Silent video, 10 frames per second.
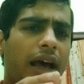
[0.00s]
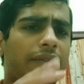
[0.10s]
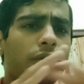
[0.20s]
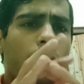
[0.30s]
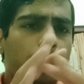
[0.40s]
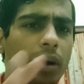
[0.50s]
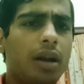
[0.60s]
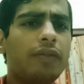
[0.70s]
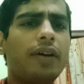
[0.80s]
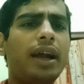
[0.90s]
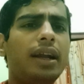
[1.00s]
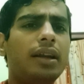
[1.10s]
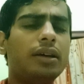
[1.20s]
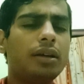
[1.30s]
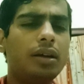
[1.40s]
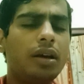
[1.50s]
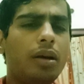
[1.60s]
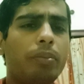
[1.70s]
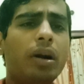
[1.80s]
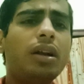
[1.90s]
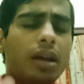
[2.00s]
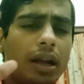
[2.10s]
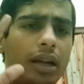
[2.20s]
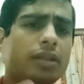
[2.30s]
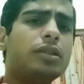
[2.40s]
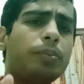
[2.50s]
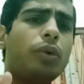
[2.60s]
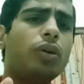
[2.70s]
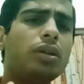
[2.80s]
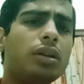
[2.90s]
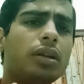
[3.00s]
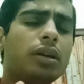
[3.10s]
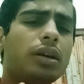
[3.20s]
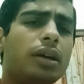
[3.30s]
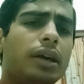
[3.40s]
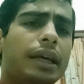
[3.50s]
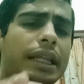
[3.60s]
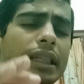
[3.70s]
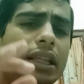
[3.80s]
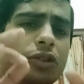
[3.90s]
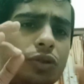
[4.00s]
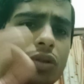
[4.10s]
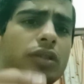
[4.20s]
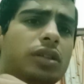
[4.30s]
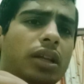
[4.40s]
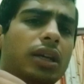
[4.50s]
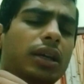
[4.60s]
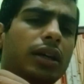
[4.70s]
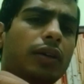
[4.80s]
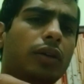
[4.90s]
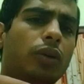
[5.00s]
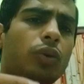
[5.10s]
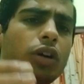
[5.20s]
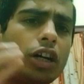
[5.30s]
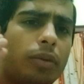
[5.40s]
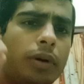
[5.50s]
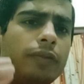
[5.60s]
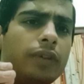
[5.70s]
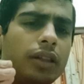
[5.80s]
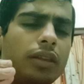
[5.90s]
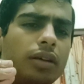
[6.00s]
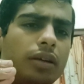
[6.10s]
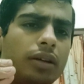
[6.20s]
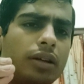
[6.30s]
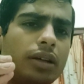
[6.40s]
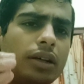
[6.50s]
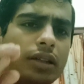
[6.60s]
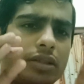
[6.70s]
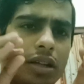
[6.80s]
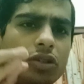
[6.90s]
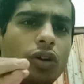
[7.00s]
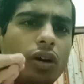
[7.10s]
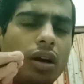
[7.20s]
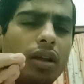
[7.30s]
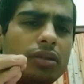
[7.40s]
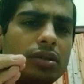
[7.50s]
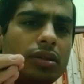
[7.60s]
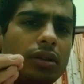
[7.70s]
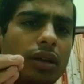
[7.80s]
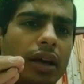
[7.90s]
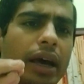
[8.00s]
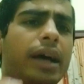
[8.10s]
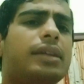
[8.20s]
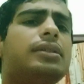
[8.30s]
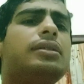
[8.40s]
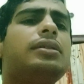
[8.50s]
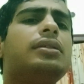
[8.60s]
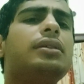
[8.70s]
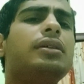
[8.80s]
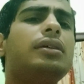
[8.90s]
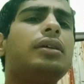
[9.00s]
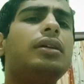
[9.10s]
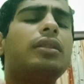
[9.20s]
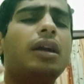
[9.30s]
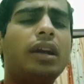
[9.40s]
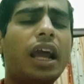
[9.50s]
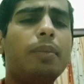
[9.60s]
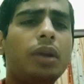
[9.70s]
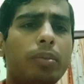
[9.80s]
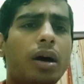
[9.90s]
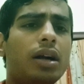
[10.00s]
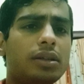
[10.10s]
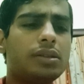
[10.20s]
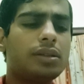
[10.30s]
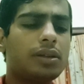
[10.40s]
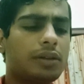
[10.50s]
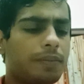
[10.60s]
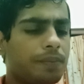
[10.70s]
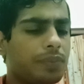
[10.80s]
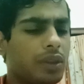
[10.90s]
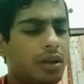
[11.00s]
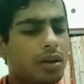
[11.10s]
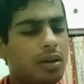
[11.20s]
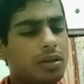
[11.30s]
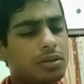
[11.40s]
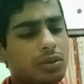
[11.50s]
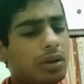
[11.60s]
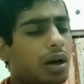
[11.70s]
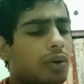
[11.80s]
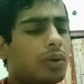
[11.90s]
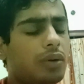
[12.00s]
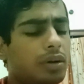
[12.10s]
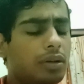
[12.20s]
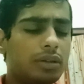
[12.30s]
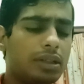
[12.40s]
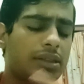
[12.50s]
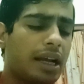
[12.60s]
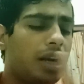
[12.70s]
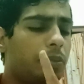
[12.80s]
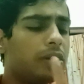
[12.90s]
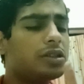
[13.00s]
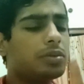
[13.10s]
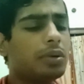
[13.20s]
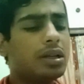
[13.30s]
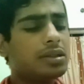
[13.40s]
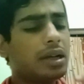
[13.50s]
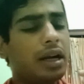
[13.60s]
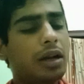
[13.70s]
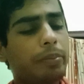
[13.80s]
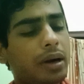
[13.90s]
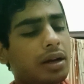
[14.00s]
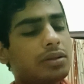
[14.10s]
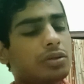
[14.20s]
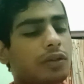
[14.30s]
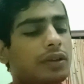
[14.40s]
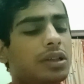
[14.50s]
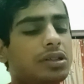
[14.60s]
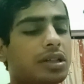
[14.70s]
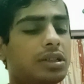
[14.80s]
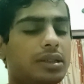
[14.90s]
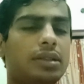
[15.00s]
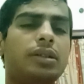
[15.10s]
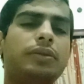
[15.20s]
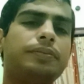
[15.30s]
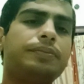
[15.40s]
have not been defined, but it is upon the judiciary to come up with such doctrines as the time demands. So now the second principle is independence of the judges.